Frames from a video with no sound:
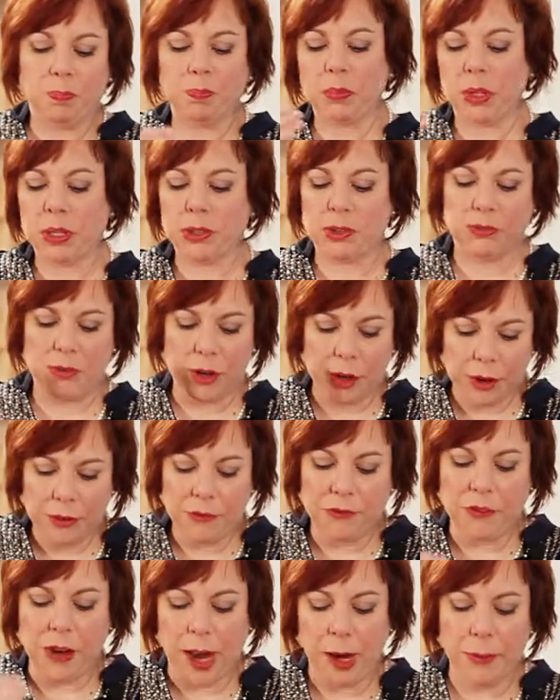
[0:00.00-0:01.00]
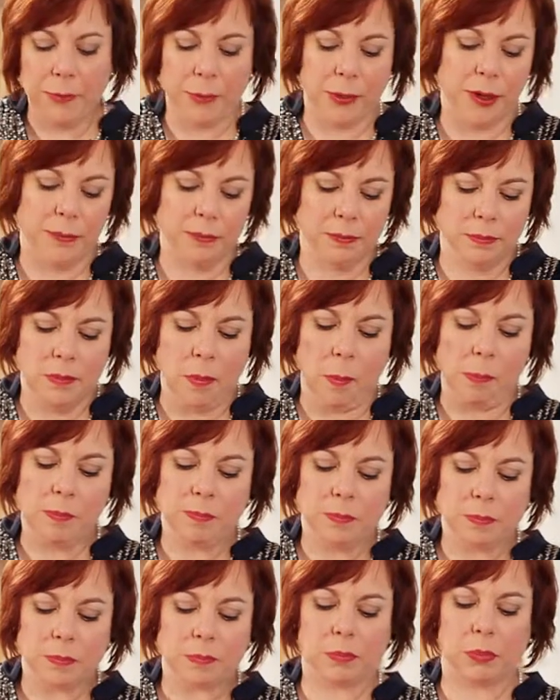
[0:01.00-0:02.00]
It's very vibrant.
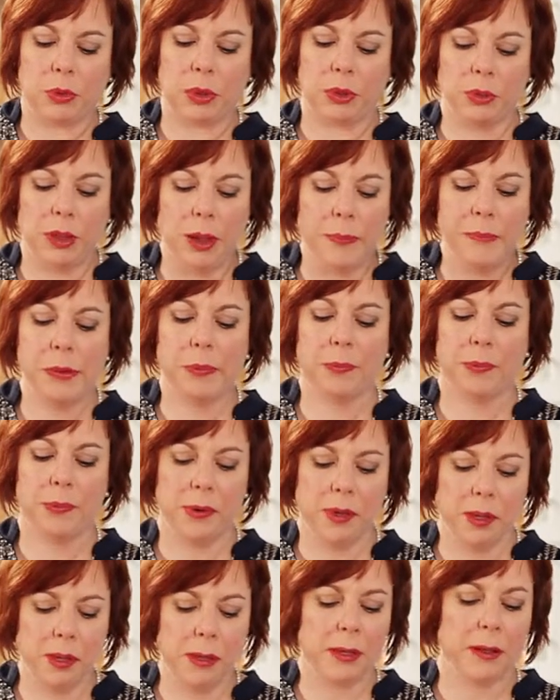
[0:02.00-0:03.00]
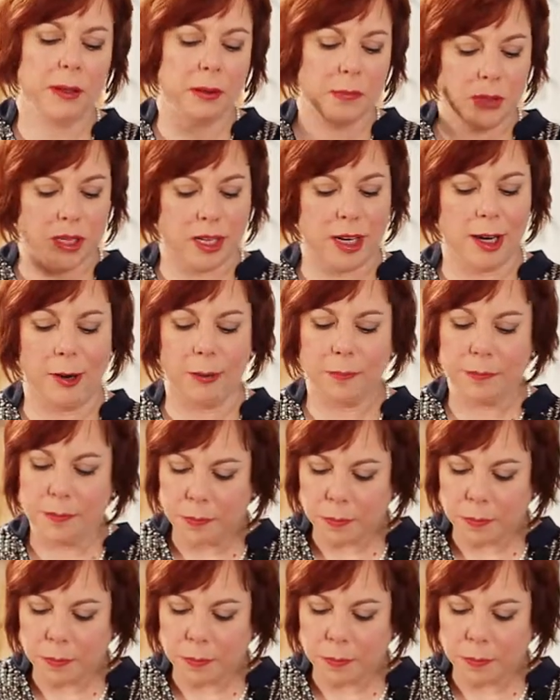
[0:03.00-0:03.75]
The lemon really comes out.